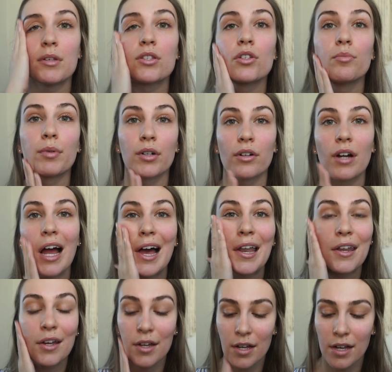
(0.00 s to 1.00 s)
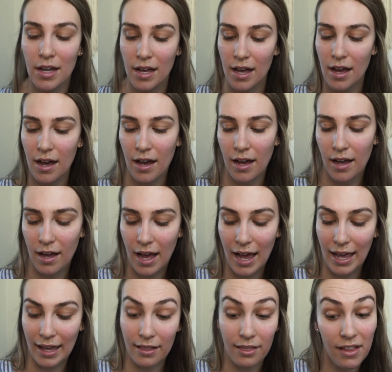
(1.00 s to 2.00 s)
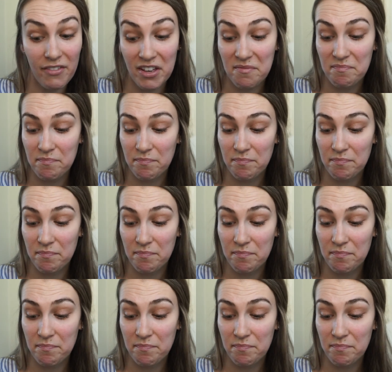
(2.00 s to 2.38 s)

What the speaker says: super red, I love it.